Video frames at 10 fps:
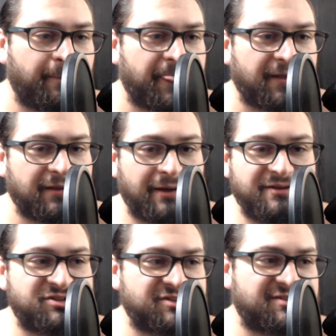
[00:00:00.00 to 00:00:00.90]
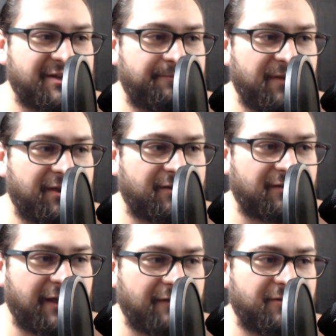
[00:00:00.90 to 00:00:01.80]
I mean, it's just like
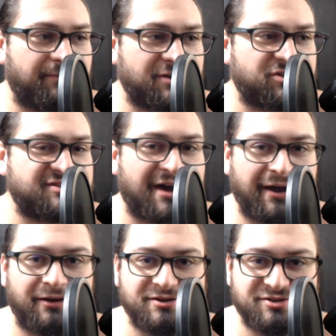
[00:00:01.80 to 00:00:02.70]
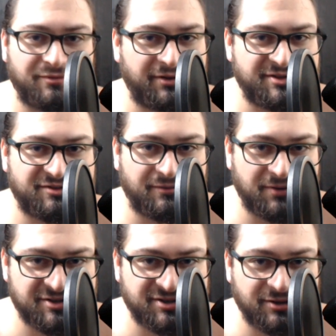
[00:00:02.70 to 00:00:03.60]
having a bunch of tigers released from the
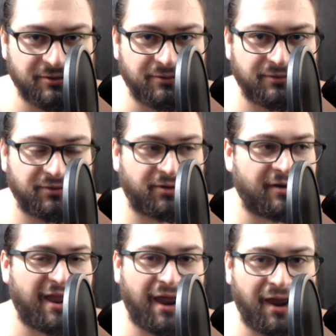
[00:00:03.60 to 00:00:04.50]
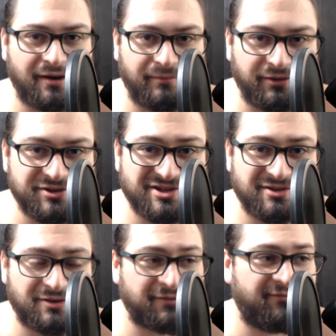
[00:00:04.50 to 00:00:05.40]
zoo. They're animals.
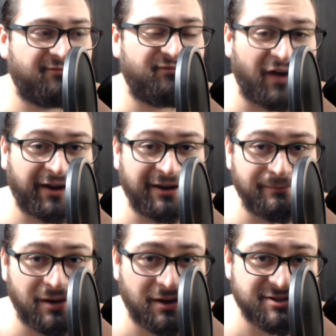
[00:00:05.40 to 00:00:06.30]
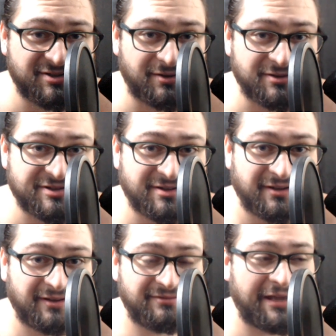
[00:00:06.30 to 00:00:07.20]
They're fucking monsters.
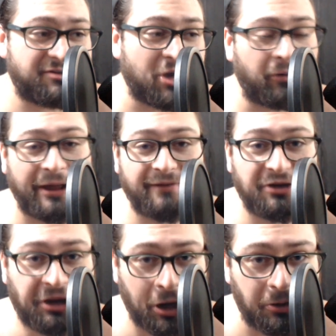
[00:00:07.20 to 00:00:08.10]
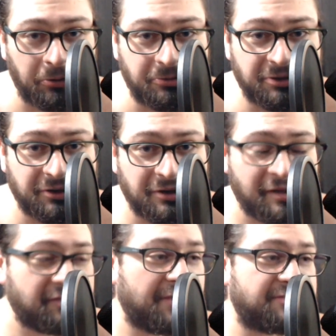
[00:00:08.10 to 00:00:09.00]
They don't have a code.
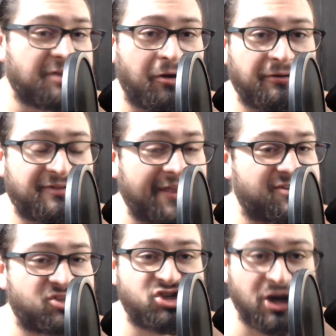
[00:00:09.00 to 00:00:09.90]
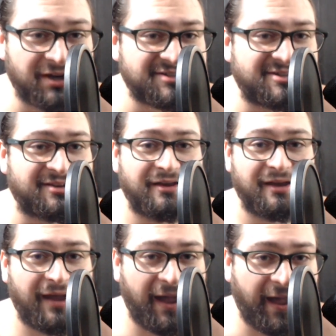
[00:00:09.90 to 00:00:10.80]
They just
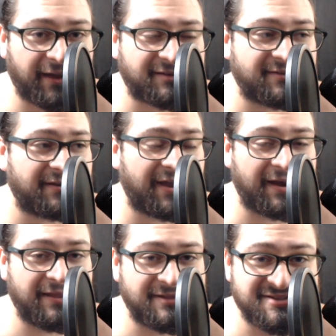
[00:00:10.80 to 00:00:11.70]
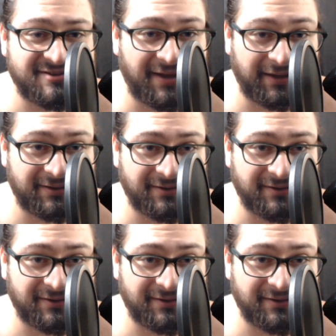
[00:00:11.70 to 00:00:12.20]
act on instinct.